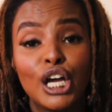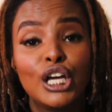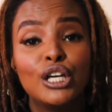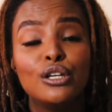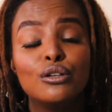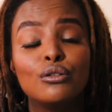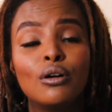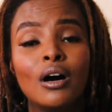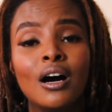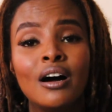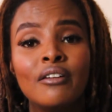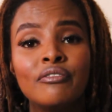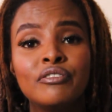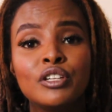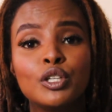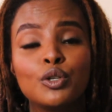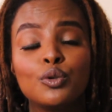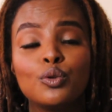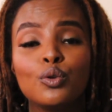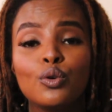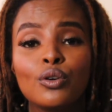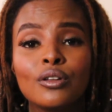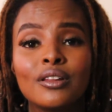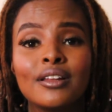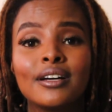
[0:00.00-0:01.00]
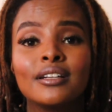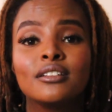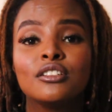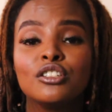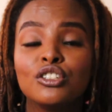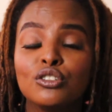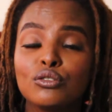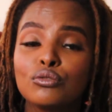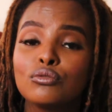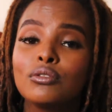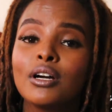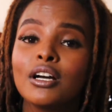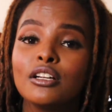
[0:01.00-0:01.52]
you have to know that
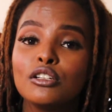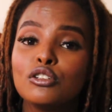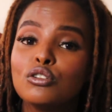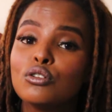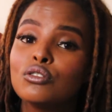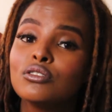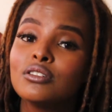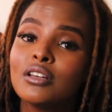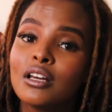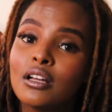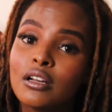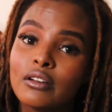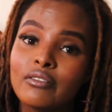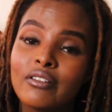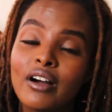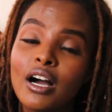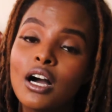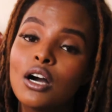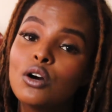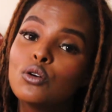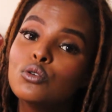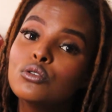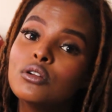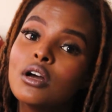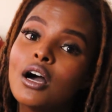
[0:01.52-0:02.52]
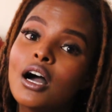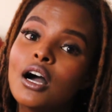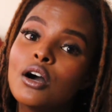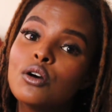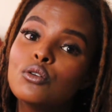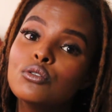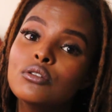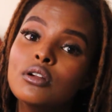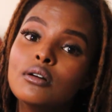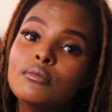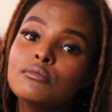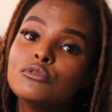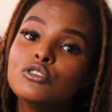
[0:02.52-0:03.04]
you got yourself. Hakuna
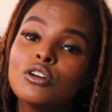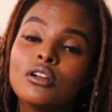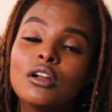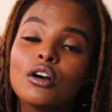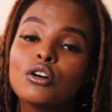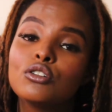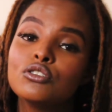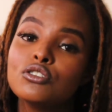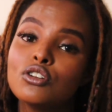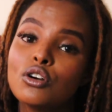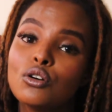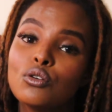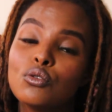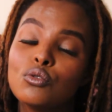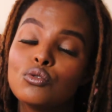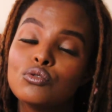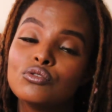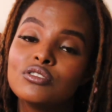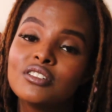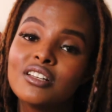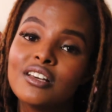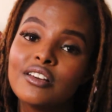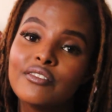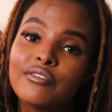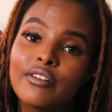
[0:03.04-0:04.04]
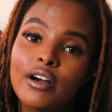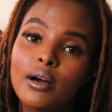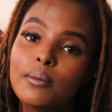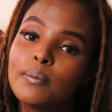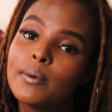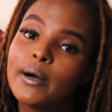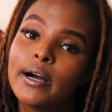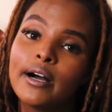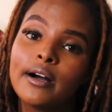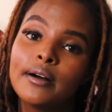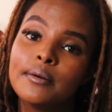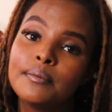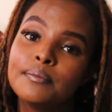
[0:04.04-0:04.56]
mtu anakuja kukusave
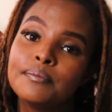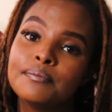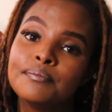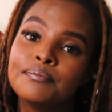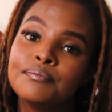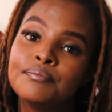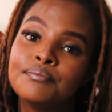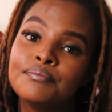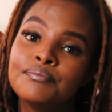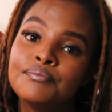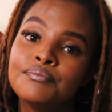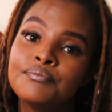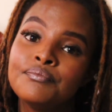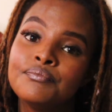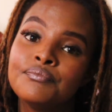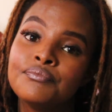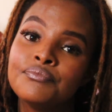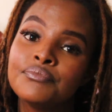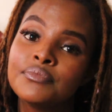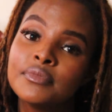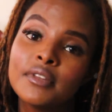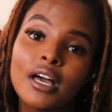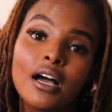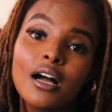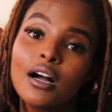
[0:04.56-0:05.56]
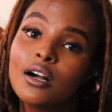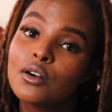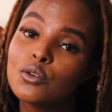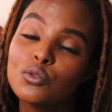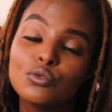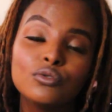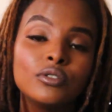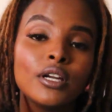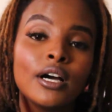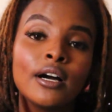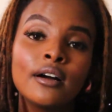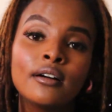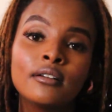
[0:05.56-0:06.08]
hapa.
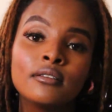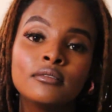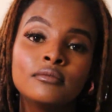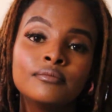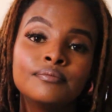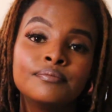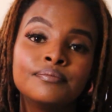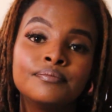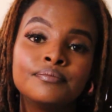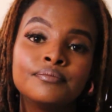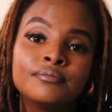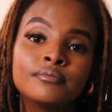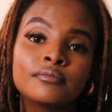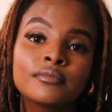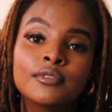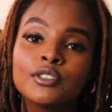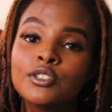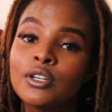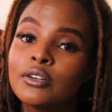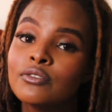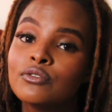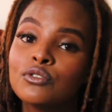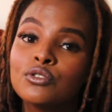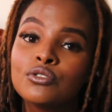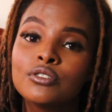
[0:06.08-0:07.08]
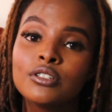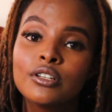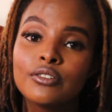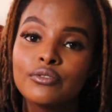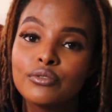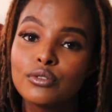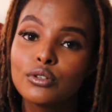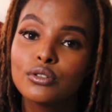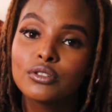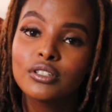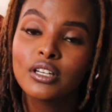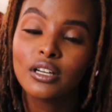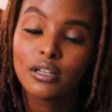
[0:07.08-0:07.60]
Hakuna. You have to save
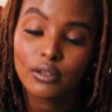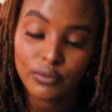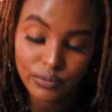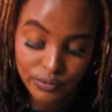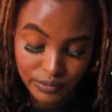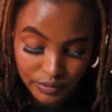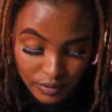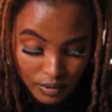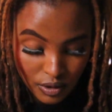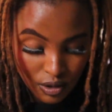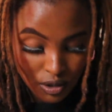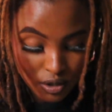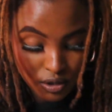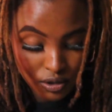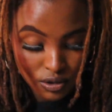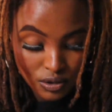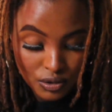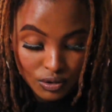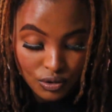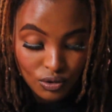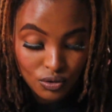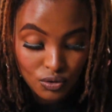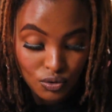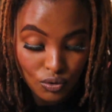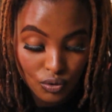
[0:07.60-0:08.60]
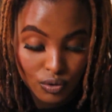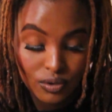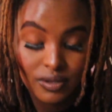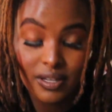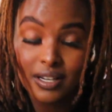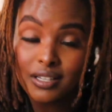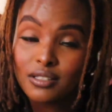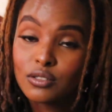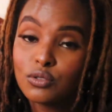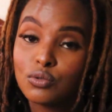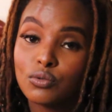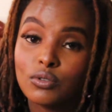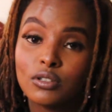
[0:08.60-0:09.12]
yourself. So
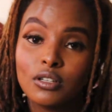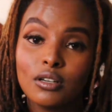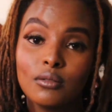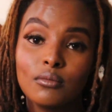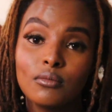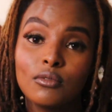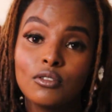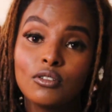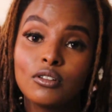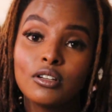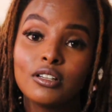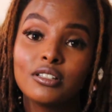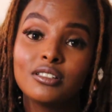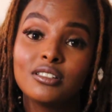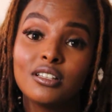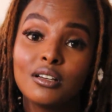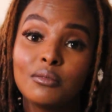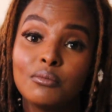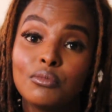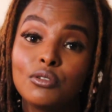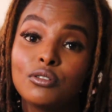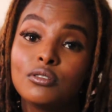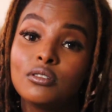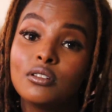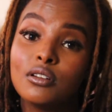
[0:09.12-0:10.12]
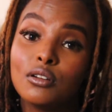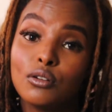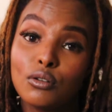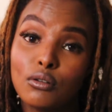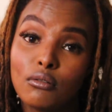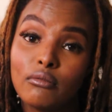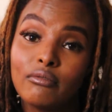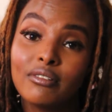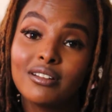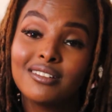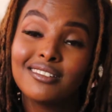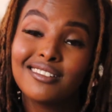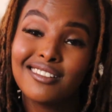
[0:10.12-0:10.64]
that's what I'm gonna say about the law of
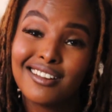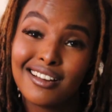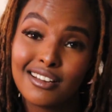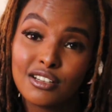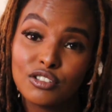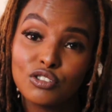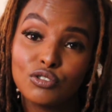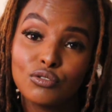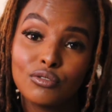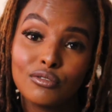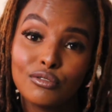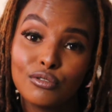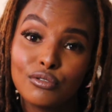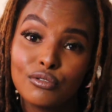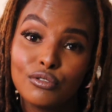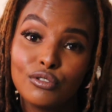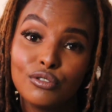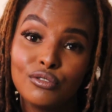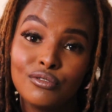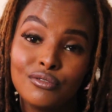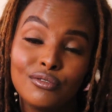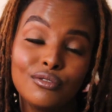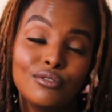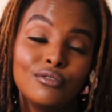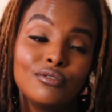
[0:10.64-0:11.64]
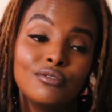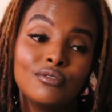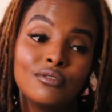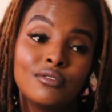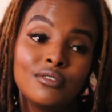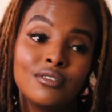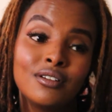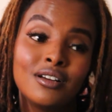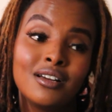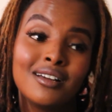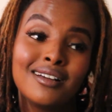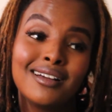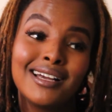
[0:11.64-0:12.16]
attraction.
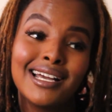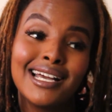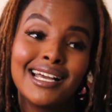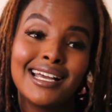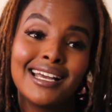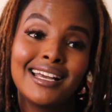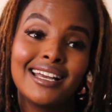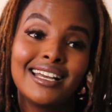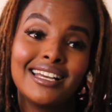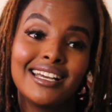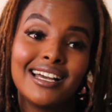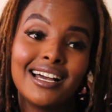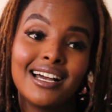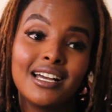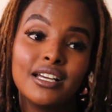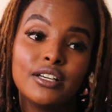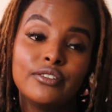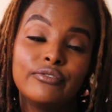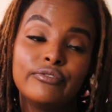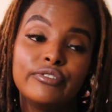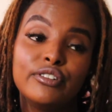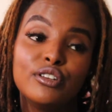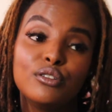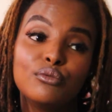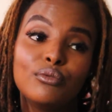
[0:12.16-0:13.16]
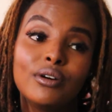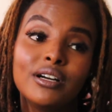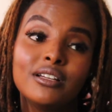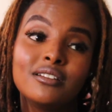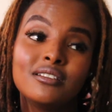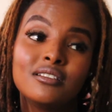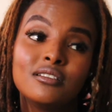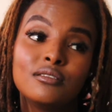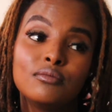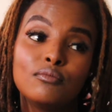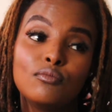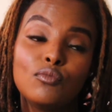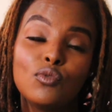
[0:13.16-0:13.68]
Yeah, if you
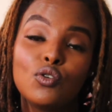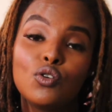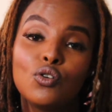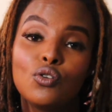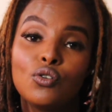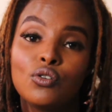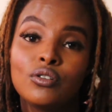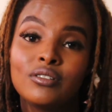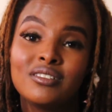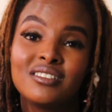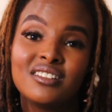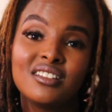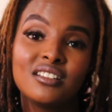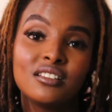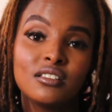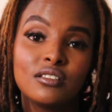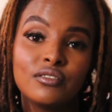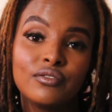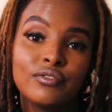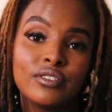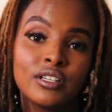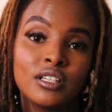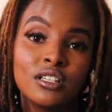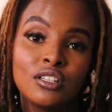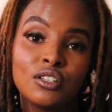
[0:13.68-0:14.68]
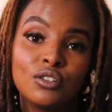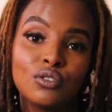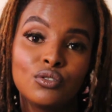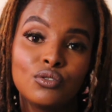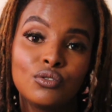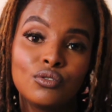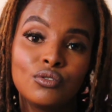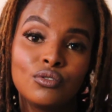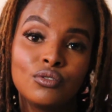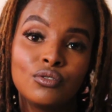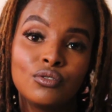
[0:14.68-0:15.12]
want more on this video,